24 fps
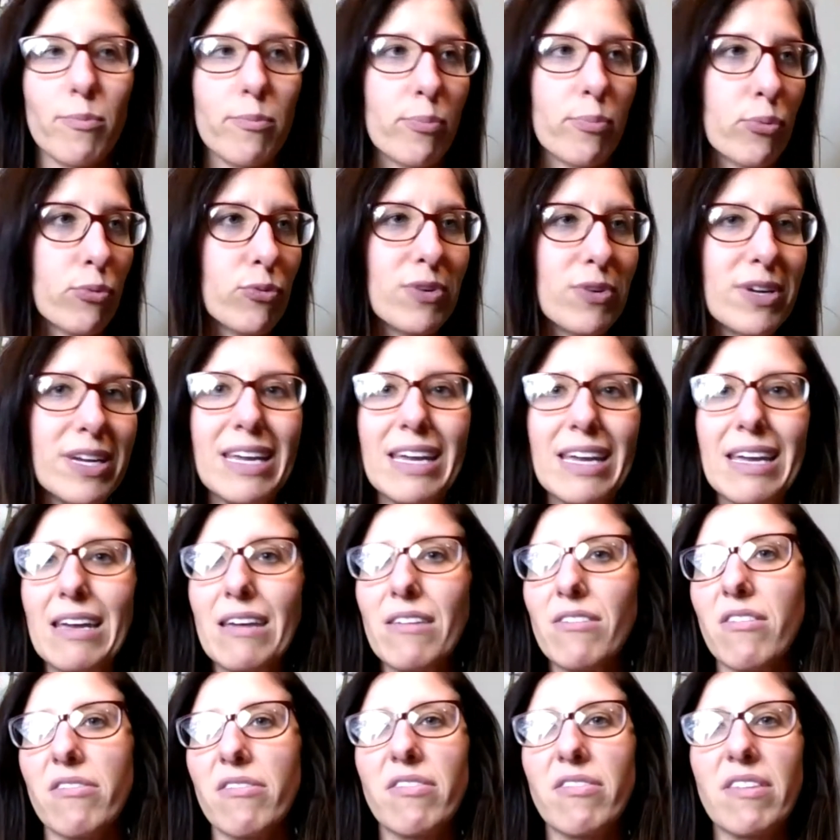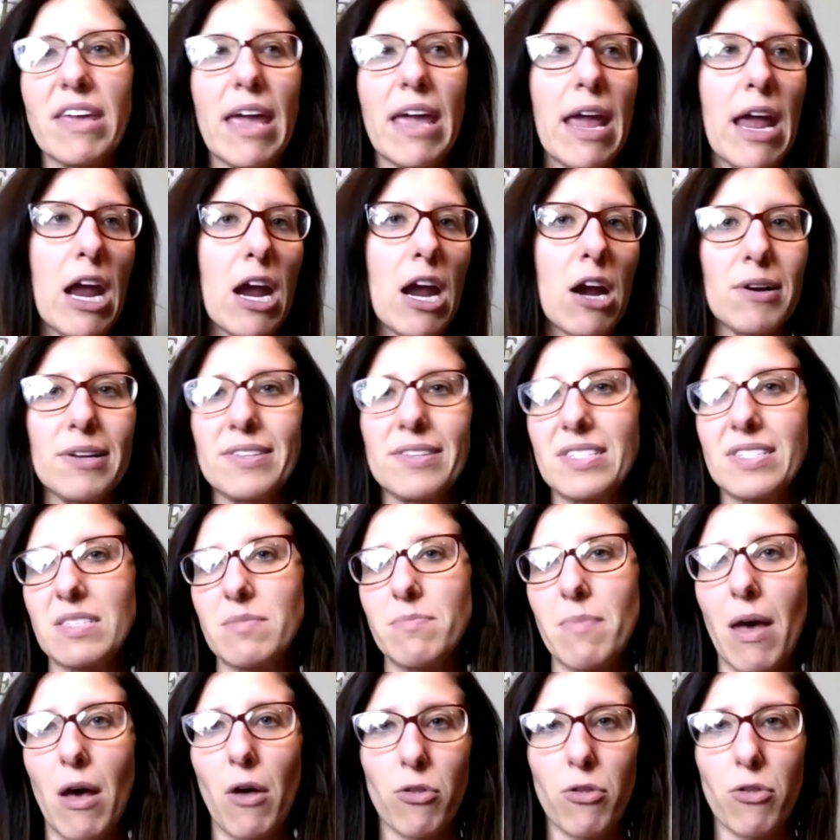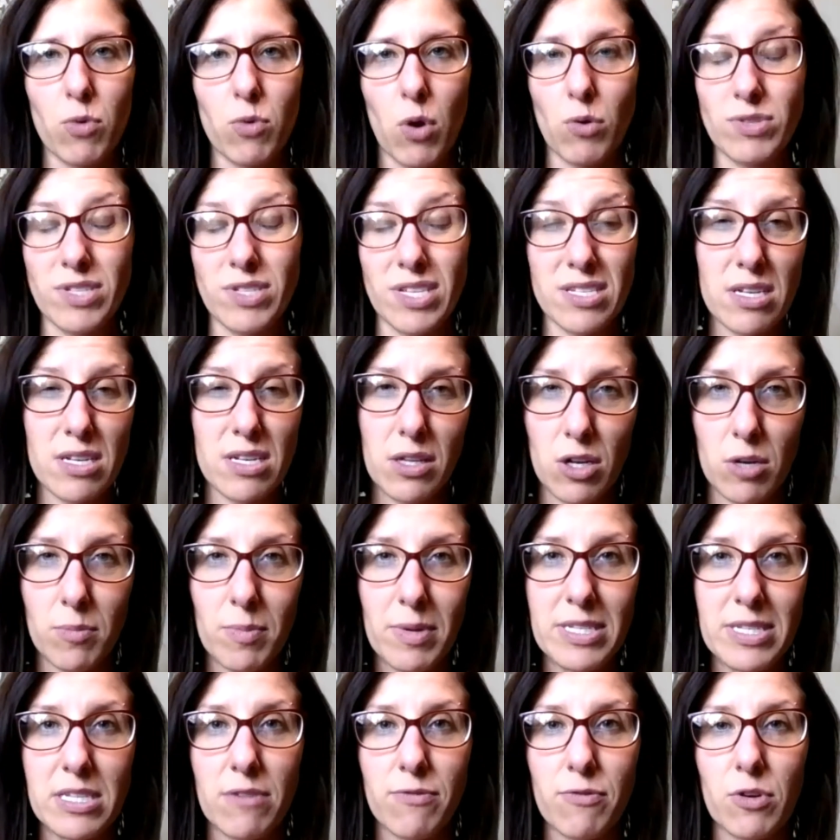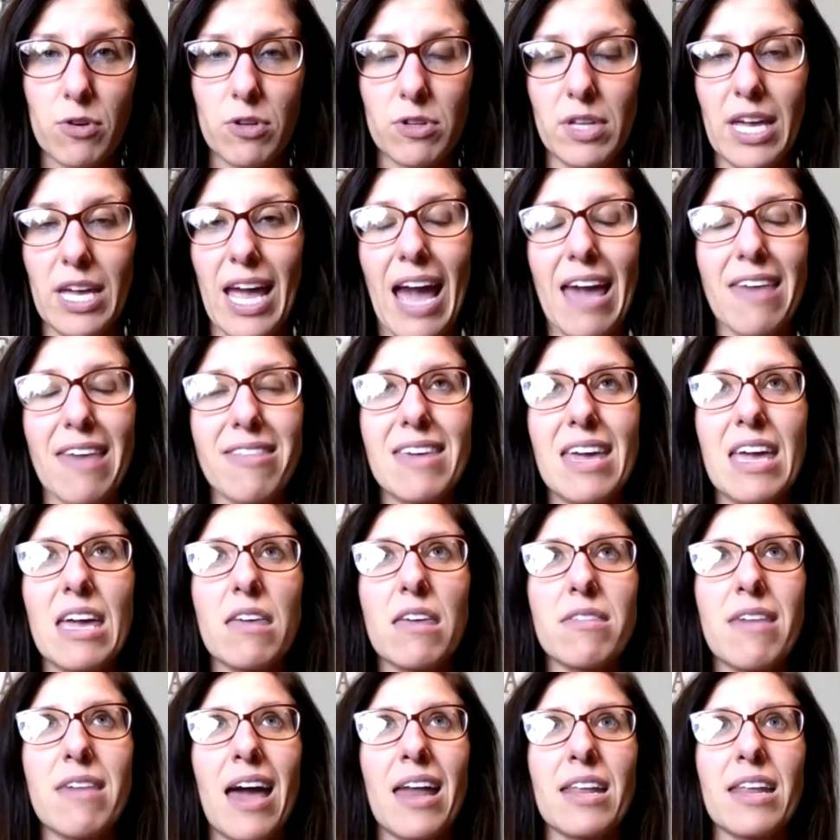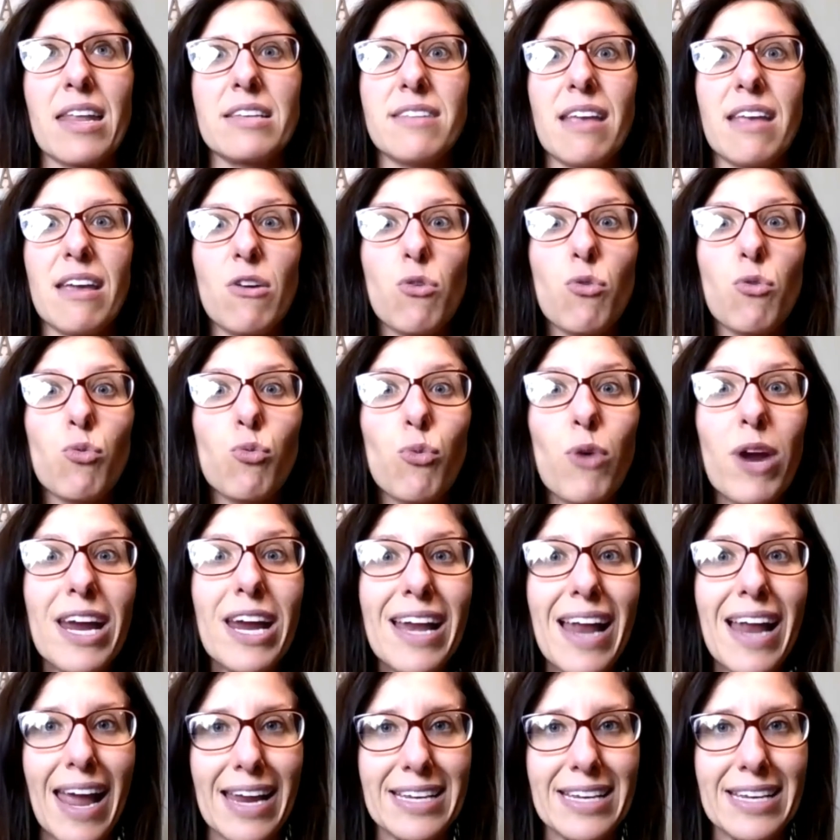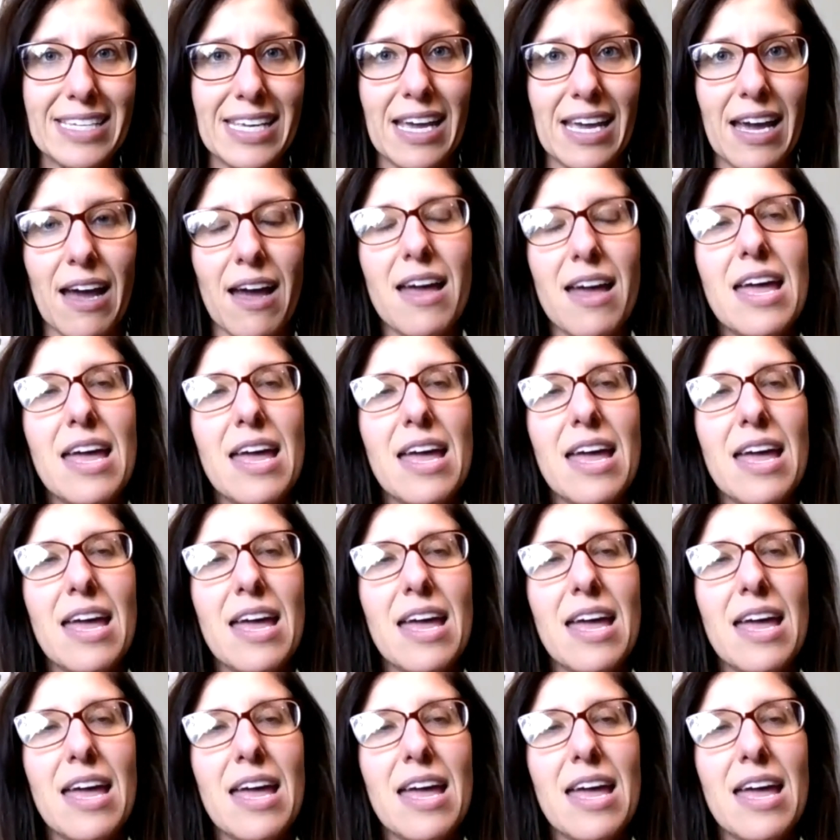breathe the air and smell the roses a little bit differently. I think that is a great idea.